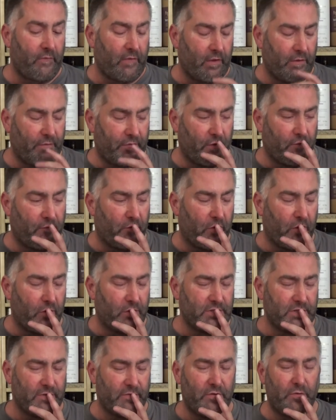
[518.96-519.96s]
So for
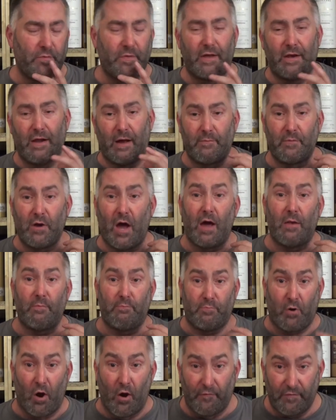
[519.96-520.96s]
those of you that I'm not
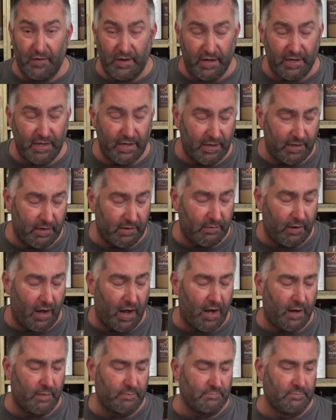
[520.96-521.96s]
perfectly
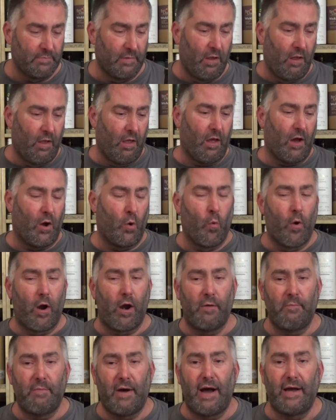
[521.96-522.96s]
um, aware
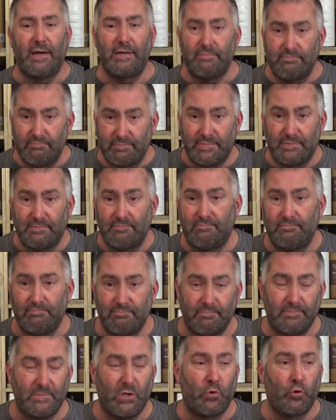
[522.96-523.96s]
of my
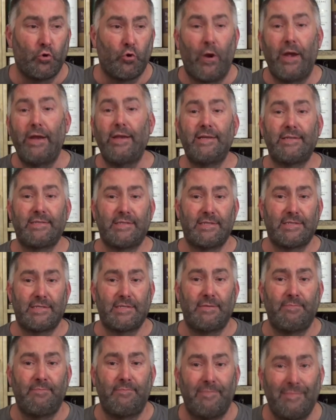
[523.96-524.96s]
grading
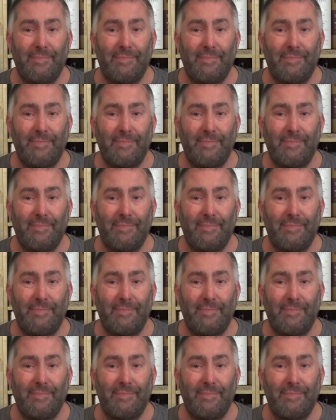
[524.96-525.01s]
system.